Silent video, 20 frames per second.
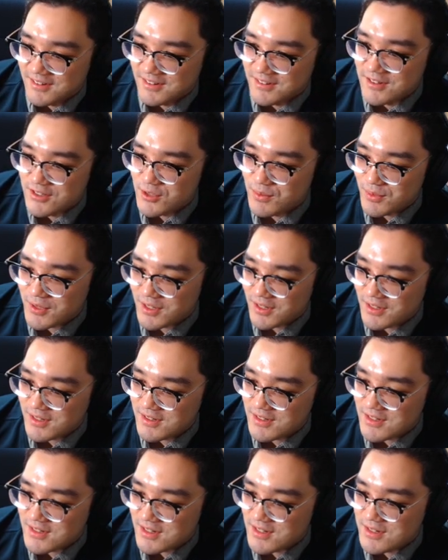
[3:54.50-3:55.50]

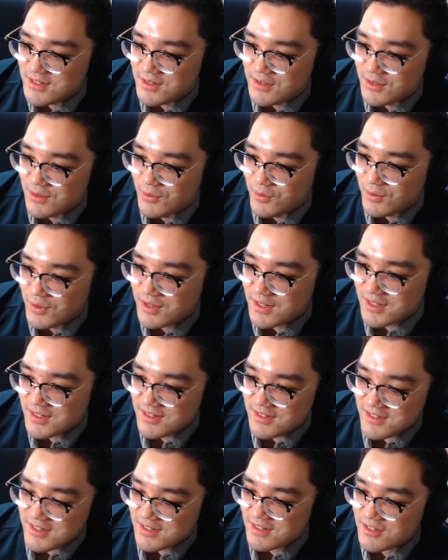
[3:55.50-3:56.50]
Digimon Season
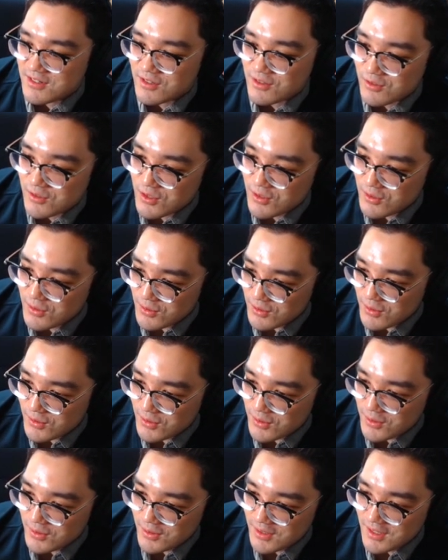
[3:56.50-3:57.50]
1, Season
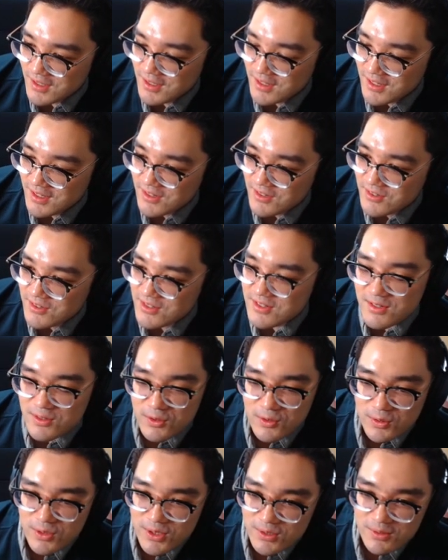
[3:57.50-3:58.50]
2. Season
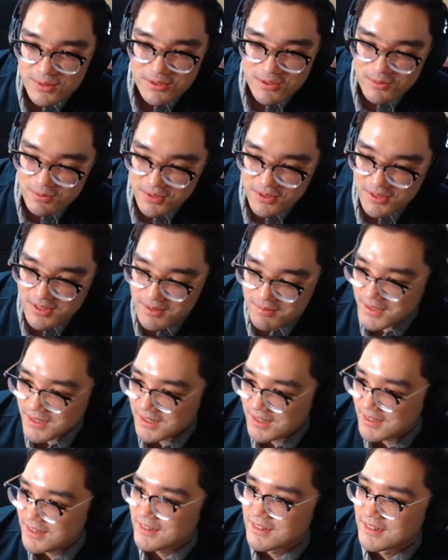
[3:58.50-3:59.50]
3 was pretty
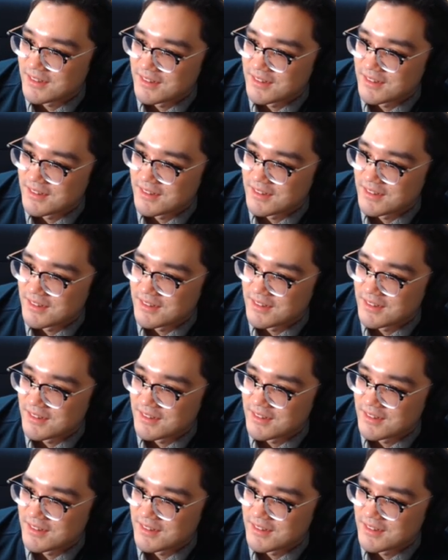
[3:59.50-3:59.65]
meh.